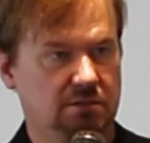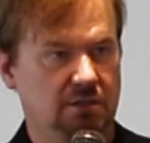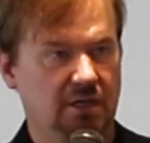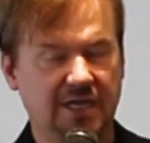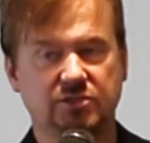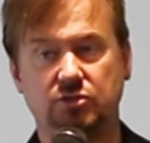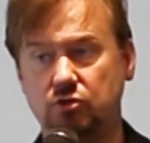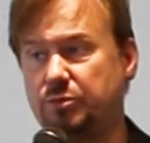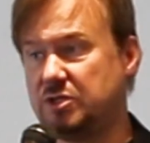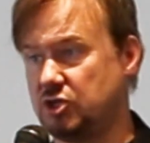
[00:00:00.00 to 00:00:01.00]
lest you
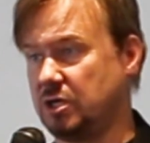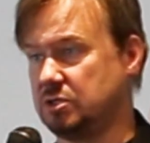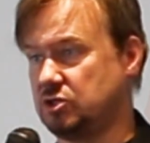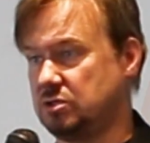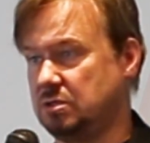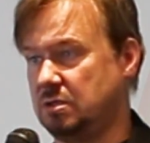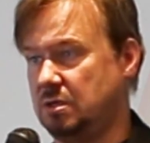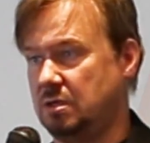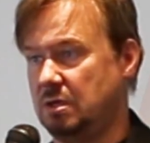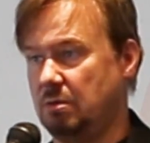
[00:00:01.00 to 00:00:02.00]
be judged.
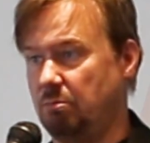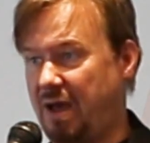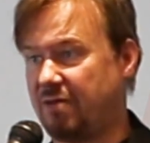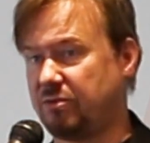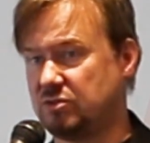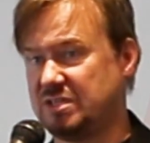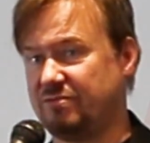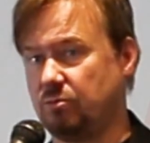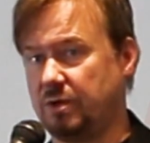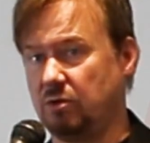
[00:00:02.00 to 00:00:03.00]
Matthew
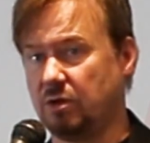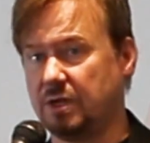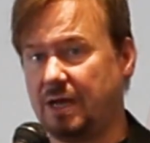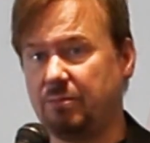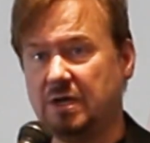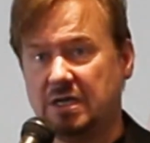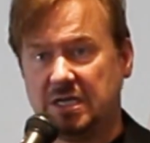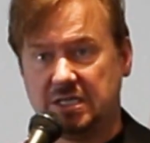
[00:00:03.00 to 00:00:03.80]
7:1, look it up.